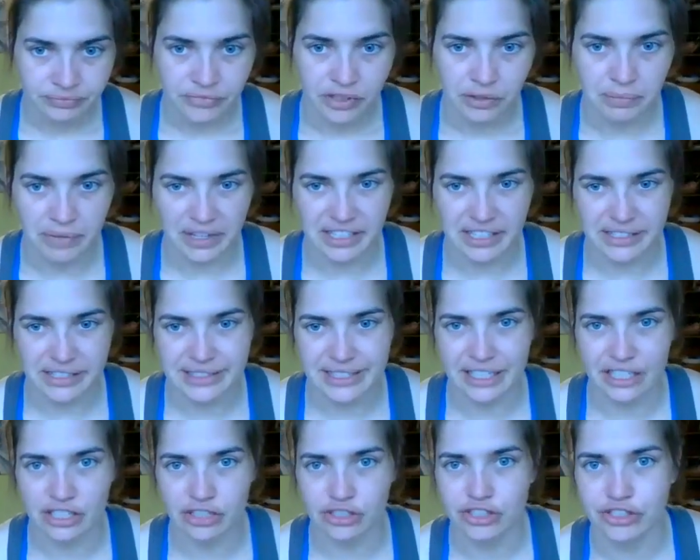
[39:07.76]
You might need to
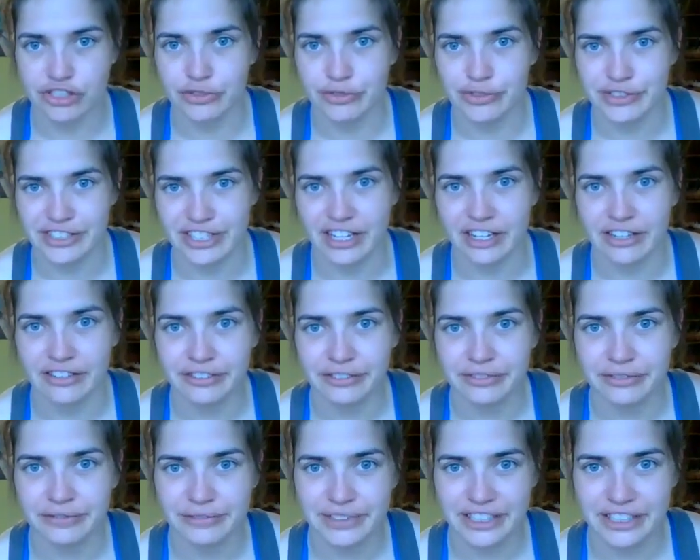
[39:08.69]
take your shoes off.
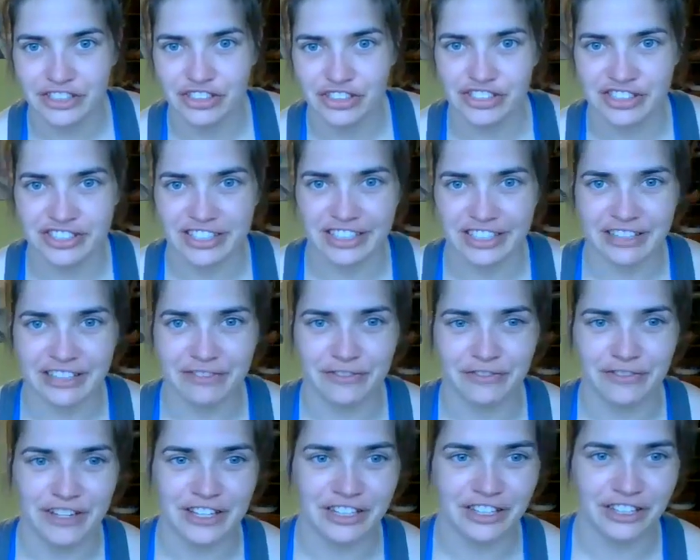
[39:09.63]
Get your stinky
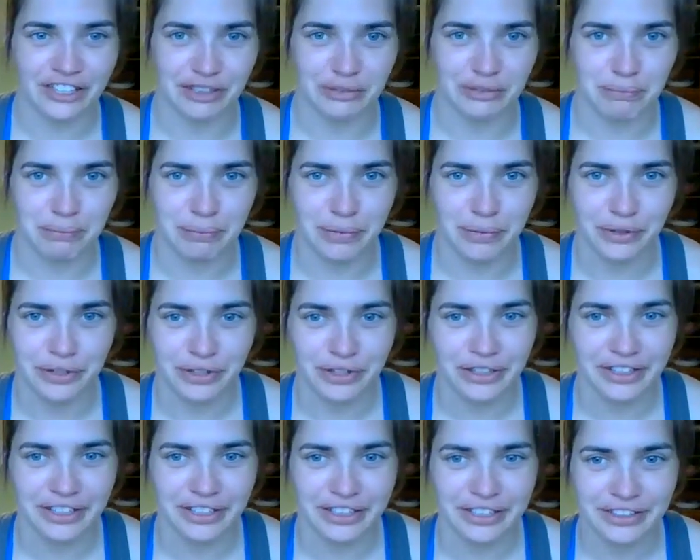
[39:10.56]
feet on your book.